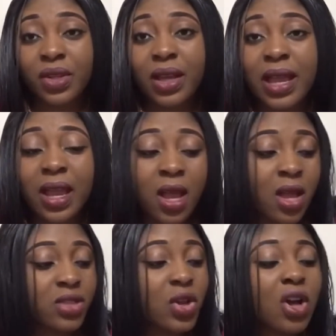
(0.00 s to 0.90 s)
Okay,
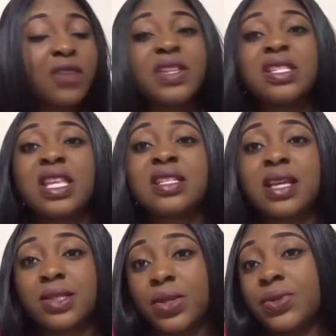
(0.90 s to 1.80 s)
so all of these things
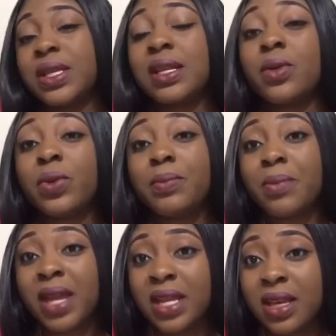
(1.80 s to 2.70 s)
are associated with
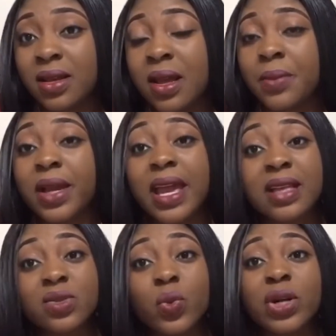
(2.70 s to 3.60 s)
mania. But
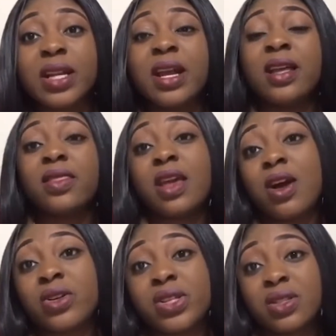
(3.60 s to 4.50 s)
guess what? They're
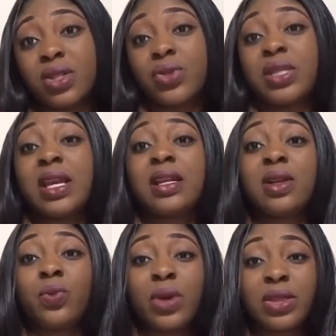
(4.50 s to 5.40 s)
also
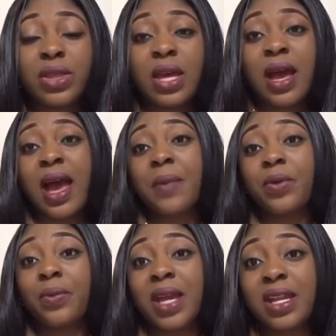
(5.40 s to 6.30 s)
associated with
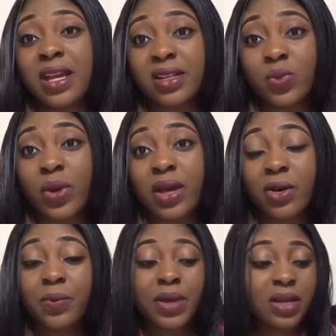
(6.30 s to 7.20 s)
hypomania as
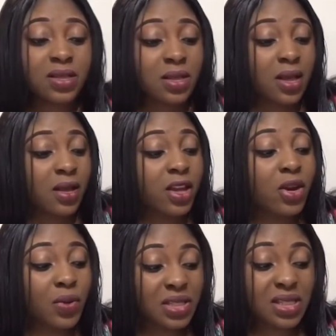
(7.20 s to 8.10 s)
well, because
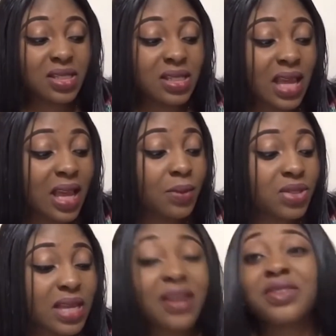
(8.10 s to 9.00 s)
it's the same
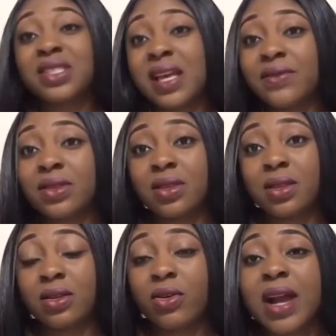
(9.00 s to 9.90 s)
set of
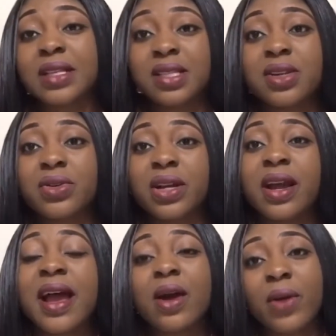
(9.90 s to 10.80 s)
7 criteria.
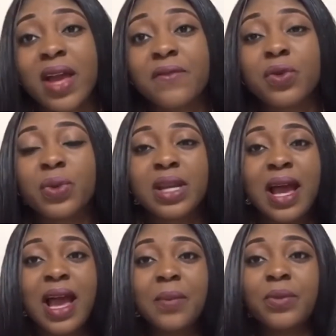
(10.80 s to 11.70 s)
However, with the
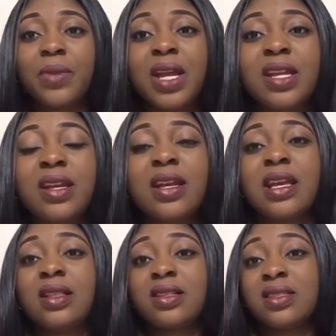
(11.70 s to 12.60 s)
hypomania,
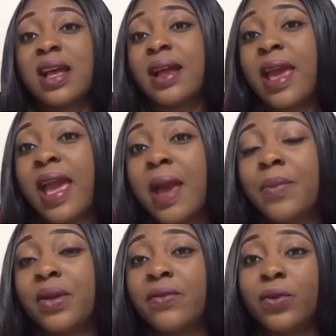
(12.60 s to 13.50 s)
it does not
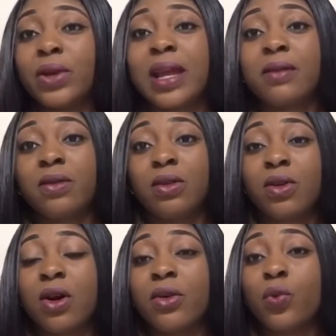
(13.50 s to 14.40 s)
happen for that
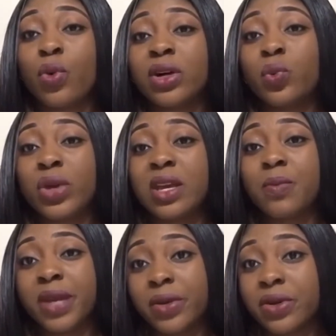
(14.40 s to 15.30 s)
long 1
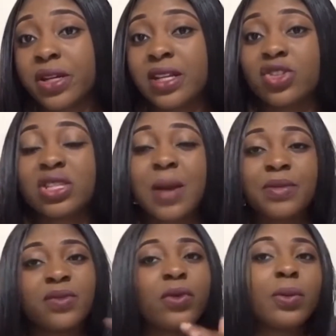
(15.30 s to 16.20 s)
week period. It just
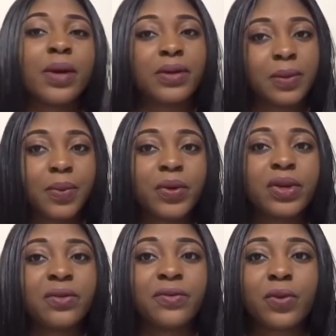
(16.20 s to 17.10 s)
happens for about a
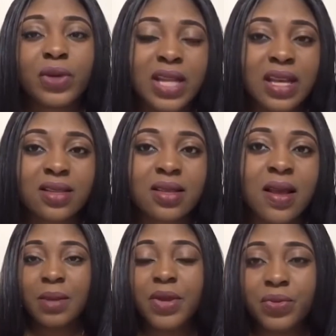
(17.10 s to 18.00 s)
period of 4 days.
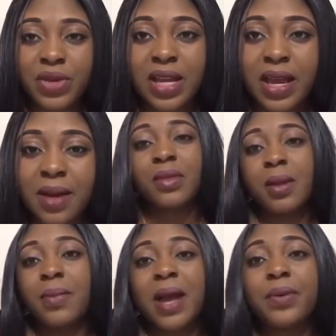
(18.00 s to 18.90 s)
Let me recap.
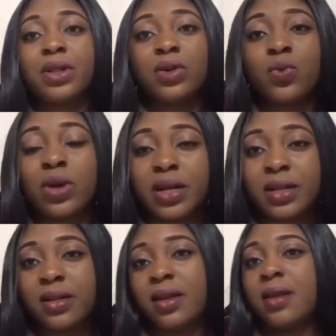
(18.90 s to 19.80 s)
Bipolar
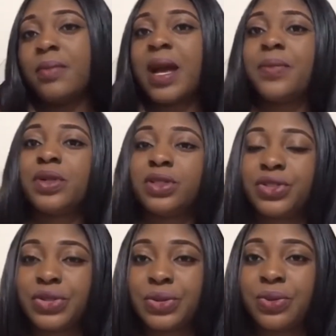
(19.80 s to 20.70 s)
1,
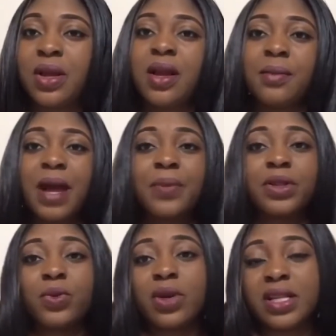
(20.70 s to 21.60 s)
bipolar 2.
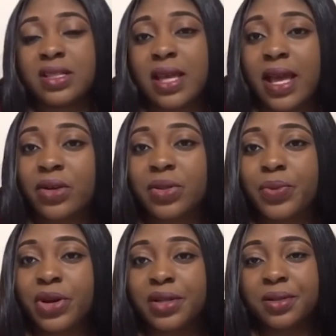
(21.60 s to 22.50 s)
Bipolar 1 is the elder
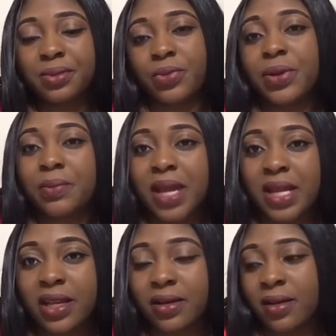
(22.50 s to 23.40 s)
brother with
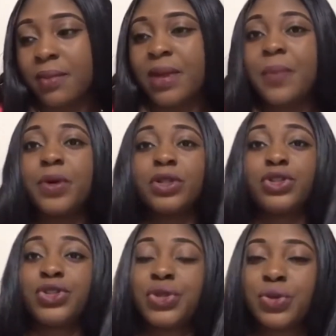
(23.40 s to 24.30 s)
mania.
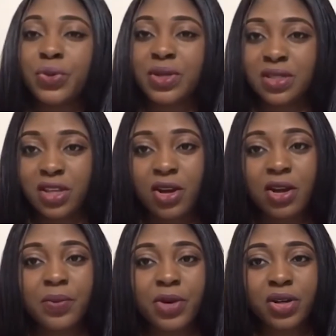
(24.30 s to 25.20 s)
Bipolar 2 is the
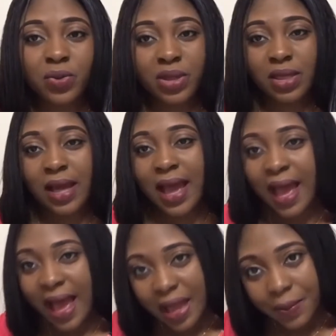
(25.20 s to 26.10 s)
younger brother with the
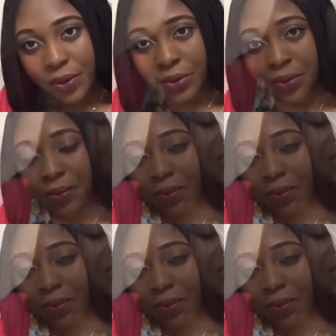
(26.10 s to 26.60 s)
hypo. Another